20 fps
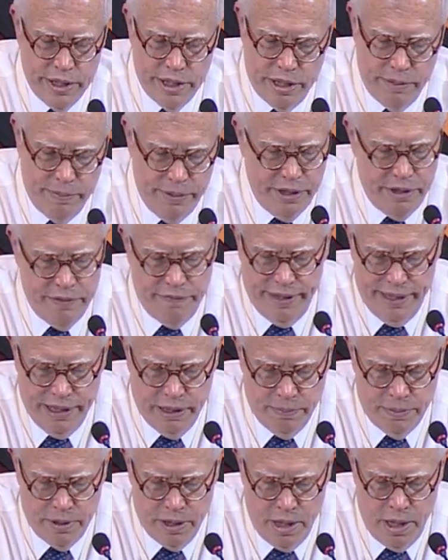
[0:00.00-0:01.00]
that have been
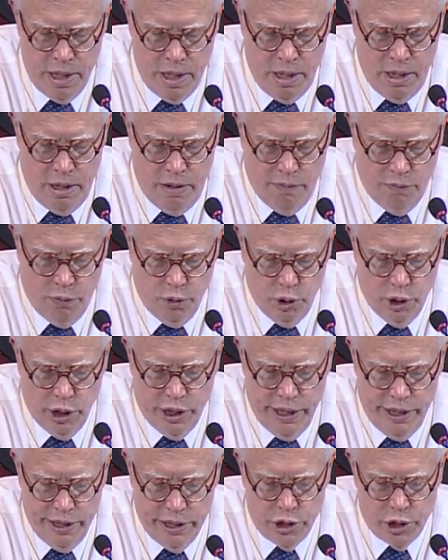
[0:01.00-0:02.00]
developed for
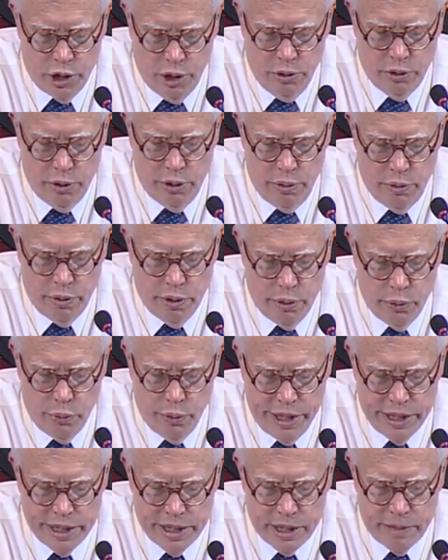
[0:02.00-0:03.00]
looking at children who are at
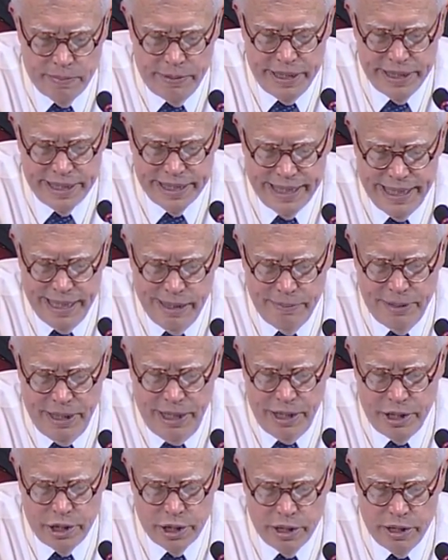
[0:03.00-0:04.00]
risk, but it's a
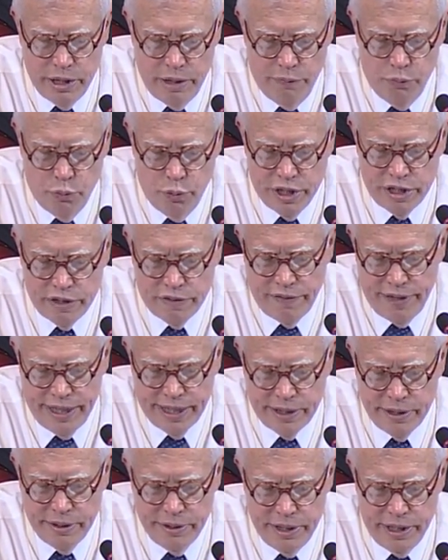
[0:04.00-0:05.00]
combination of risk
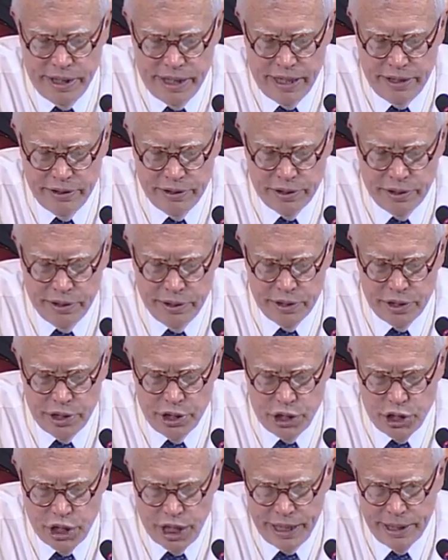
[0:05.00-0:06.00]
factor that it concerns
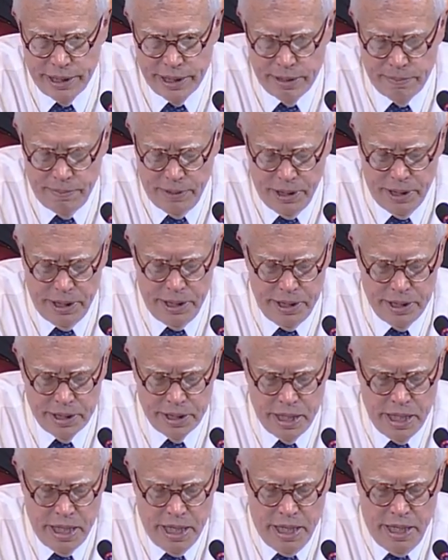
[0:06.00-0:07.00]
the child's abilities,
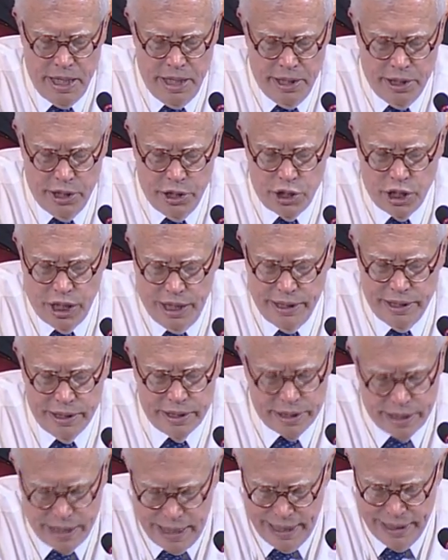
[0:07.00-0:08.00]
the
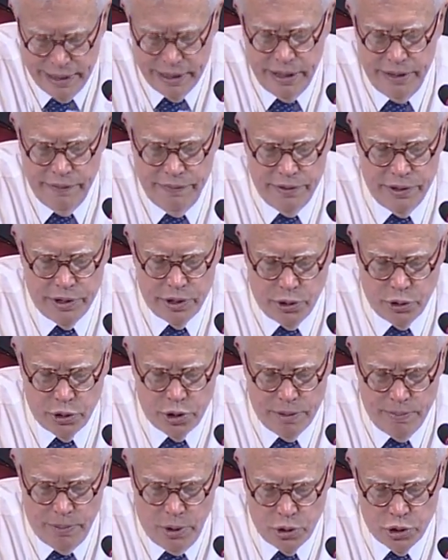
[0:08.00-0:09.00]
child's cognitive and
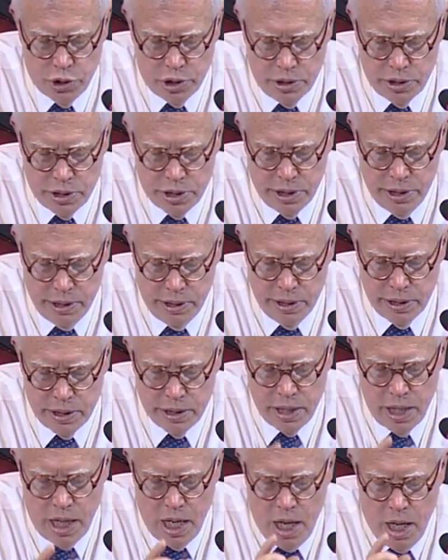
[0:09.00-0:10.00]
socio-emotional skills,
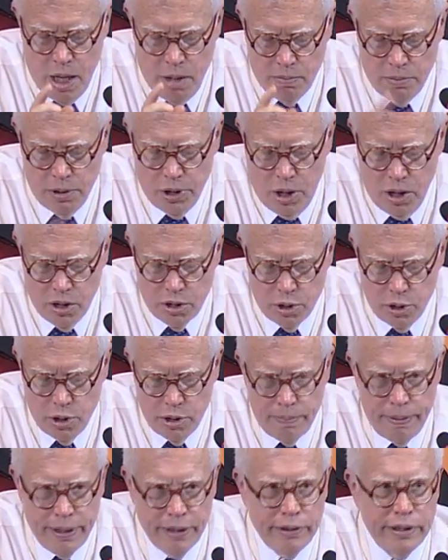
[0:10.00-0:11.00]
but also the
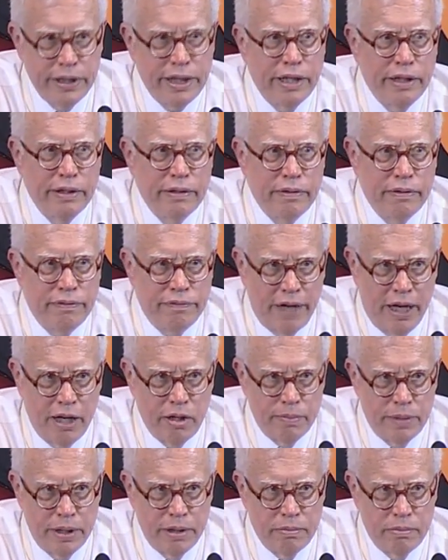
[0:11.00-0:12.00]
parenting
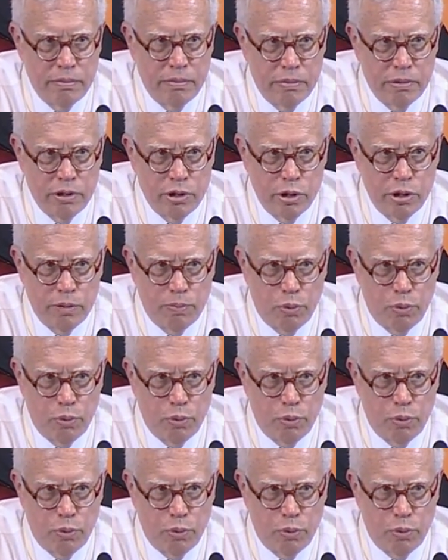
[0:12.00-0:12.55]
environment. So the